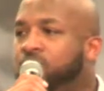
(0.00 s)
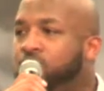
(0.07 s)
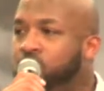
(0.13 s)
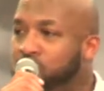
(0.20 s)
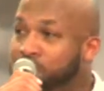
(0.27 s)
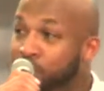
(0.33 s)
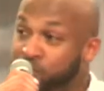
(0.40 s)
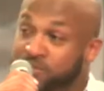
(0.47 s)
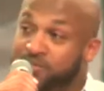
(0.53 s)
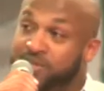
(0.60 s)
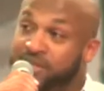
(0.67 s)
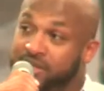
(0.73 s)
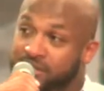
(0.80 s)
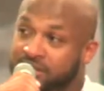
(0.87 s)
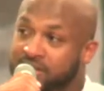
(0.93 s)
when we supposed to
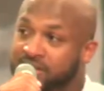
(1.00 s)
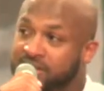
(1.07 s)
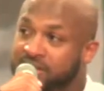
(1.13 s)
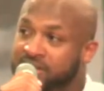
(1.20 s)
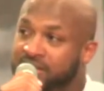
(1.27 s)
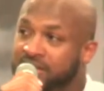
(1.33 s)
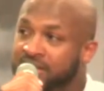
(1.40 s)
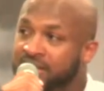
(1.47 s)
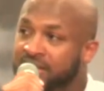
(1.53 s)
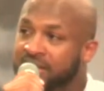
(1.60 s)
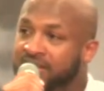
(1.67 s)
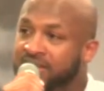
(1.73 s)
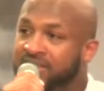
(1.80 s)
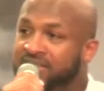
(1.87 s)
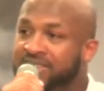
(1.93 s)
be
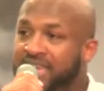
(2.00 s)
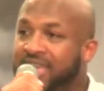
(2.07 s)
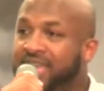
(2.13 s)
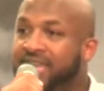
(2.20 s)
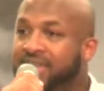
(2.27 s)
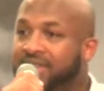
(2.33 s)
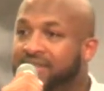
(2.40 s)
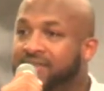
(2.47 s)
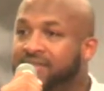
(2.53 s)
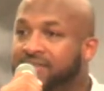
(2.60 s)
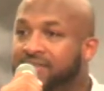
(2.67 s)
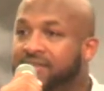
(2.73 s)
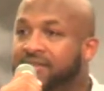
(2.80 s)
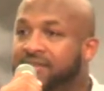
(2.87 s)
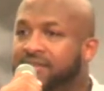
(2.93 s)
saved,
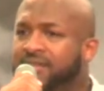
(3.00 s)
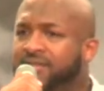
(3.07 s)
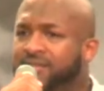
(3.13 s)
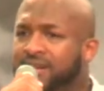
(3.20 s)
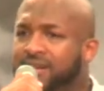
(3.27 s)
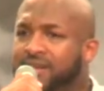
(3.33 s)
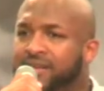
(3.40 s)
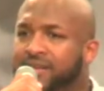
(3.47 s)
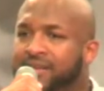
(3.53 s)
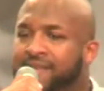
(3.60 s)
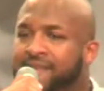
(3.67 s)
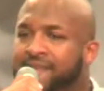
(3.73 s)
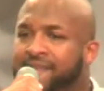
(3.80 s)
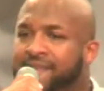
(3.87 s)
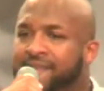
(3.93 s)
right?
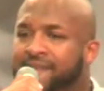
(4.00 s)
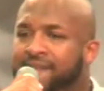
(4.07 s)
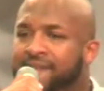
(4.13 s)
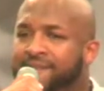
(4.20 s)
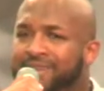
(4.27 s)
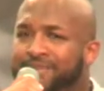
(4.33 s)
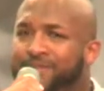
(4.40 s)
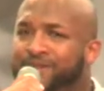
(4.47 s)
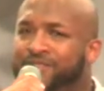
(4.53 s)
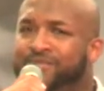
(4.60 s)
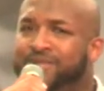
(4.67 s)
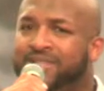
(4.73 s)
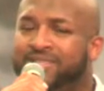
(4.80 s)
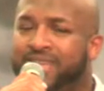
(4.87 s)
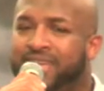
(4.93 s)
We're supposed
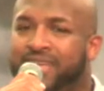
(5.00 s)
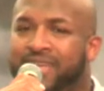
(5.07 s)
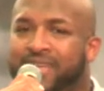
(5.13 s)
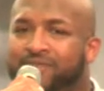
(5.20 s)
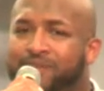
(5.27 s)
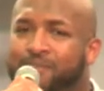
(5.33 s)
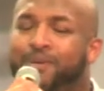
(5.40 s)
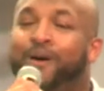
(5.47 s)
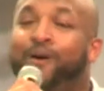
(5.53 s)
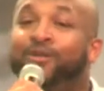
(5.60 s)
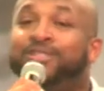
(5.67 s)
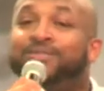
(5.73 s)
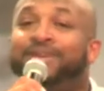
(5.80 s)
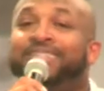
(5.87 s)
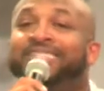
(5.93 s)
to be saved. We're
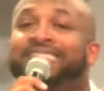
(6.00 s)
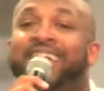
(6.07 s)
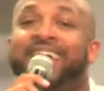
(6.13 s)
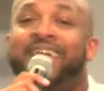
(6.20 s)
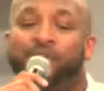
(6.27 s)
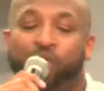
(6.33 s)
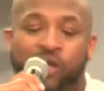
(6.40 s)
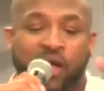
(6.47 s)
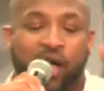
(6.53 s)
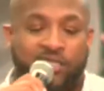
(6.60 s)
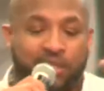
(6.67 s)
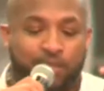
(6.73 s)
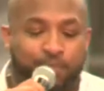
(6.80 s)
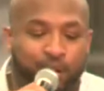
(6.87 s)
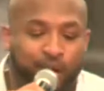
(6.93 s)
supposed to be saved. We are
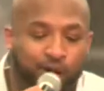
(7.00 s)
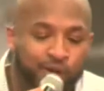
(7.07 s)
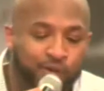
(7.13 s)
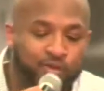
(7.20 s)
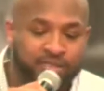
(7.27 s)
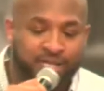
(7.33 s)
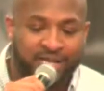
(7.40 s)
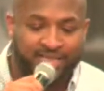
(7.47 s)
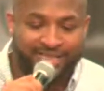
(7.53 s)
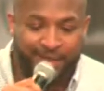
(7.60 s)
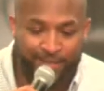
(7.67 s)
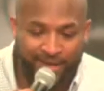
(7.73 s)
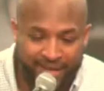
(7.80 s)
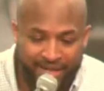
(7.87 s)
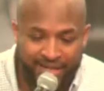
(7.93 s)
supposed
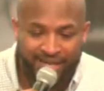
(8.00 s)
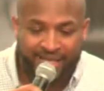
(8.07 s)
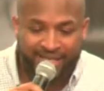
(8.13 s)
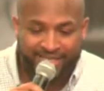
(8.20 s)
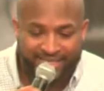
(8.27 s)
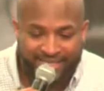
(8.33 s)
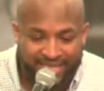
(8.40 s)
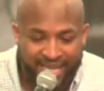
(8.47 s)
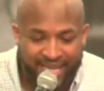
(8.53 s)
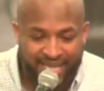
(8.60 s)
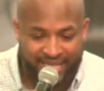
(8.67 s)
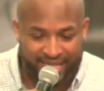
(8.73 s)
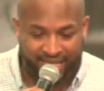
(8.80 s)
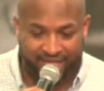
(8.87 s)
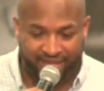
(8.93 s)
to be
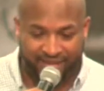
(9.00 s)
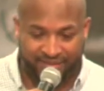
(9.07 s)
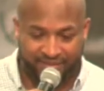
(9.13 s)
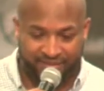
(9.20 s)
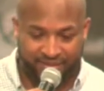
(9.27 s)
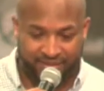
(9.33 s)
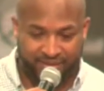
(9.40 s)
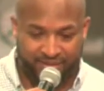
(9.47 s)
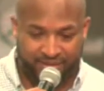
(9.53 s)
saved.